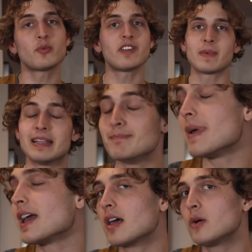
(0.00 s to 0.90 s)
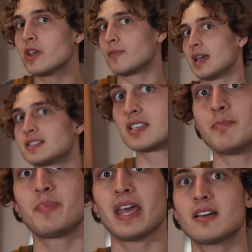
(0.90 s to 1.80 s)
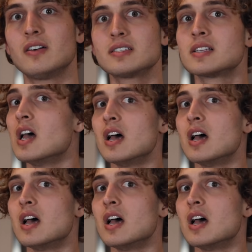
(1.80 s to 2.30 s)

we've made mayo, we've made some pickles.